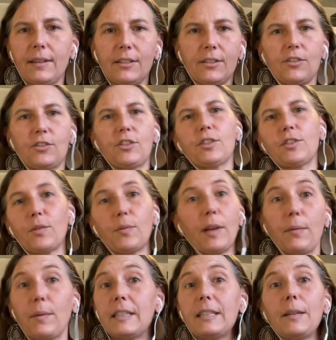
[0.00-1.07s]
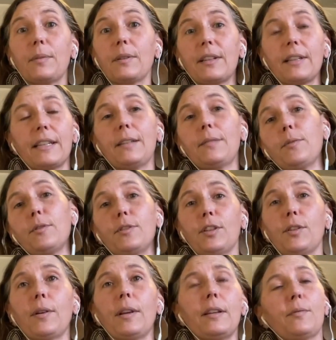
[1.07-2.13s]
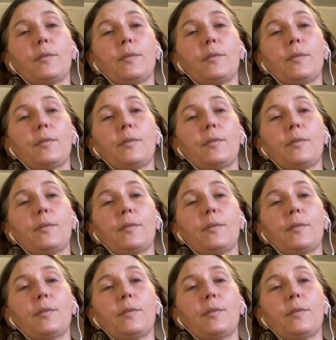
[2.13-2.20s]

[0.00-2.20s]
This is just the way we typically will do it.